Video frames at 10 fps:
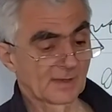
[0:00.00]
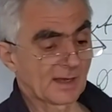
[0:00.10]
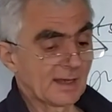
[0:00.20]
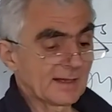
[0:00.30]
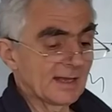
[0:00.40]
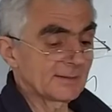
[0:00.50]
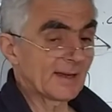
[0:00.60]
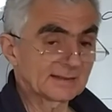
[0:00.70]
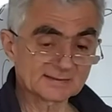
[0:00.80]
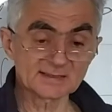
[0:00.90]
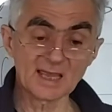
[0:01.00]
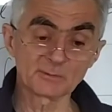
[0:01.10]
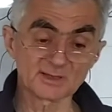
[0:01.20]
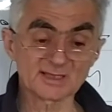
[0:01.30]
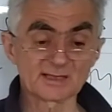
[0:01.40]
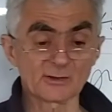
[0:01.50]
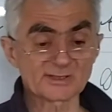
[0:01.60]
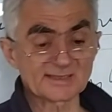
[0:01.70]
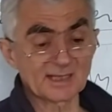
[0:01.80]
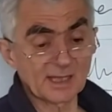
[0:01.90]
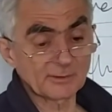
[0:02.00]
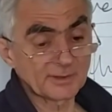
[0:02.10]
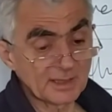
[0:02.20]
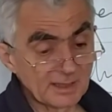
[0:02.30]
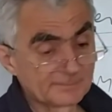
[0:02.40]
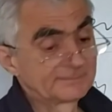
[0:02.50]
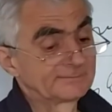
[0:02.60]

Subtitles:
Can anybody say what's an auxiliary?